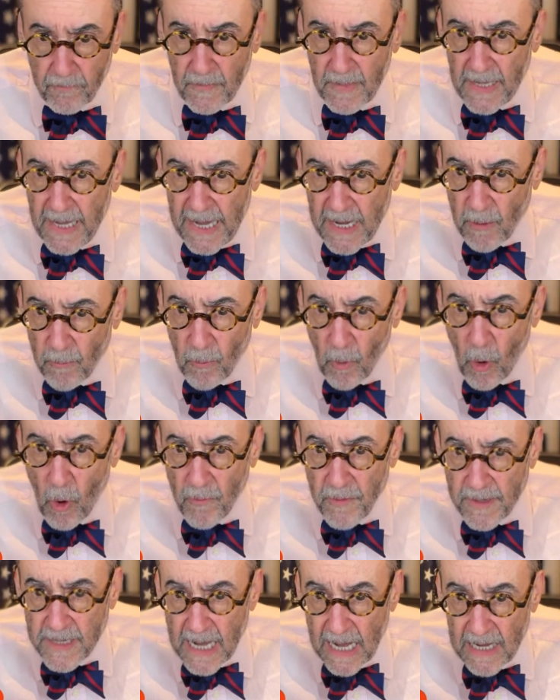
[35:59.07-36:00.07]
in a role
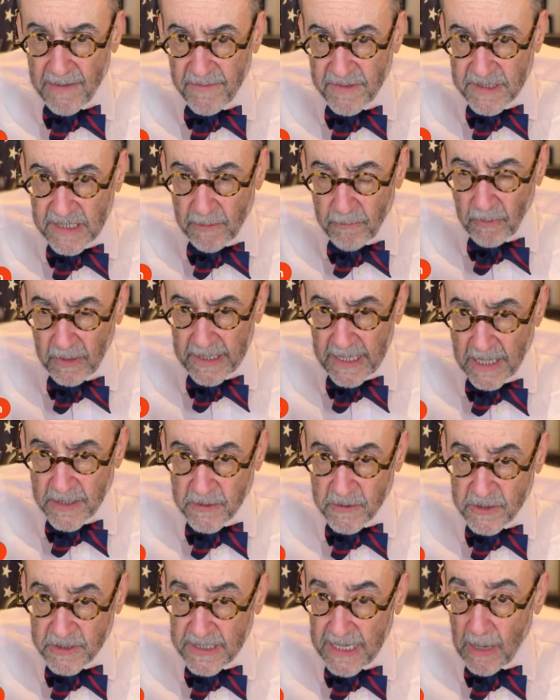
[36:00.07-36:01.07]
that none of us can really
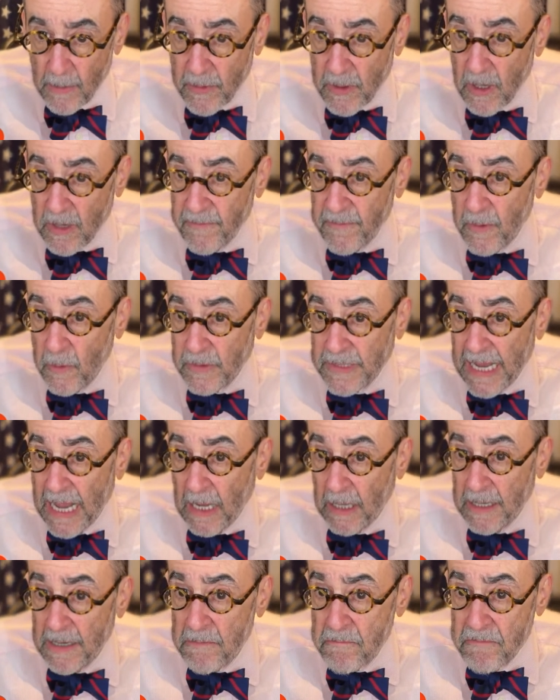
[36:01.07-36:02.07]
understand? We don't even know what the
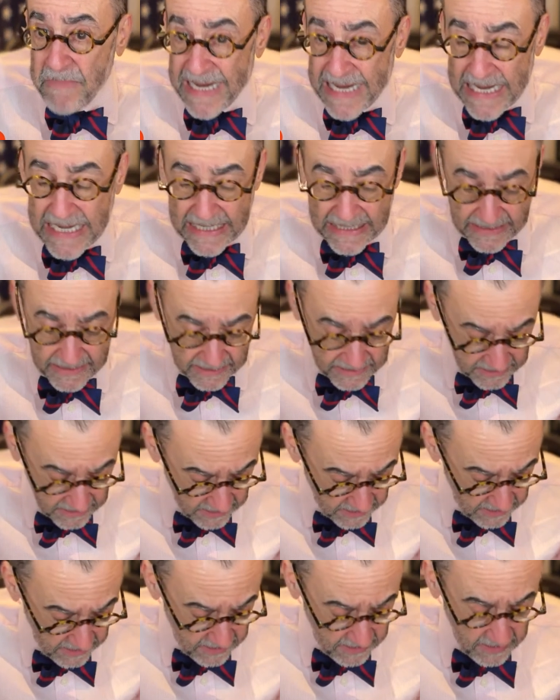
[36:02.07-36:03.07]
hell it means.
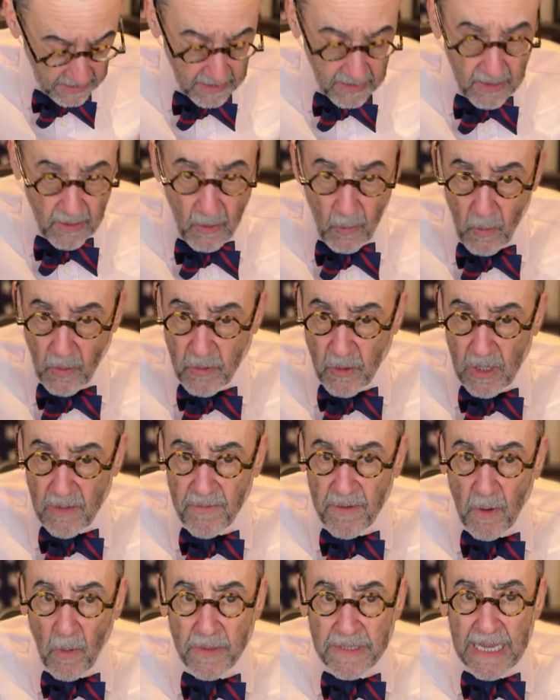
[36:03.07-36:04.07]
We don't even
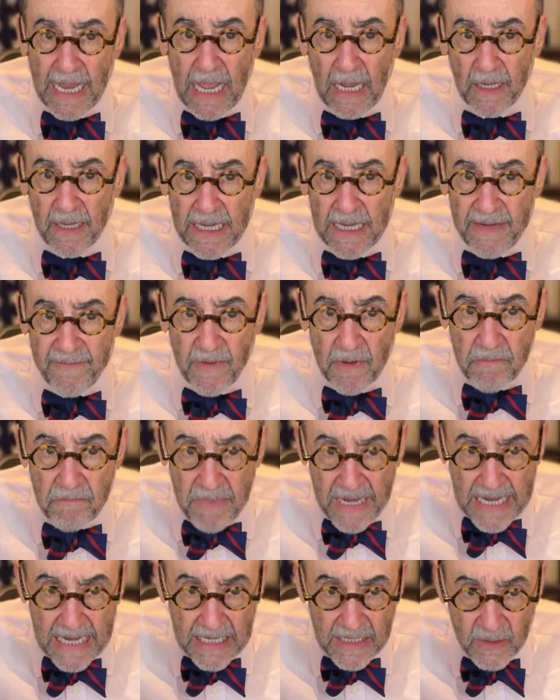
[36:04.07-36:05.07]
know what the hell it even
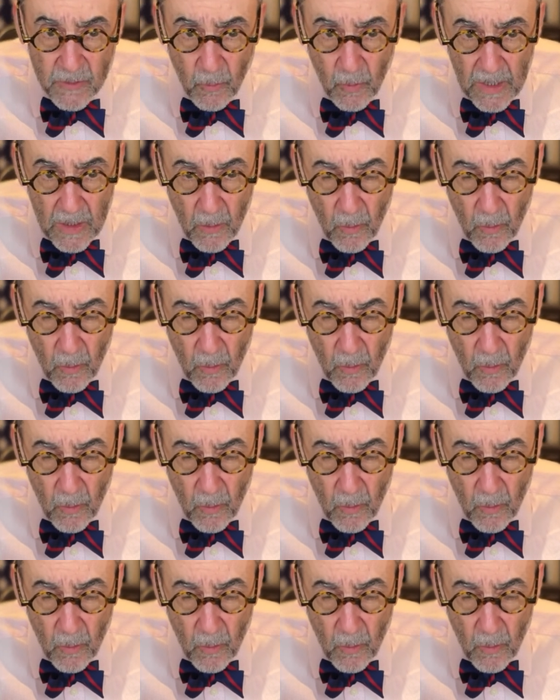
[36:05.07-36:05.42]
means. What,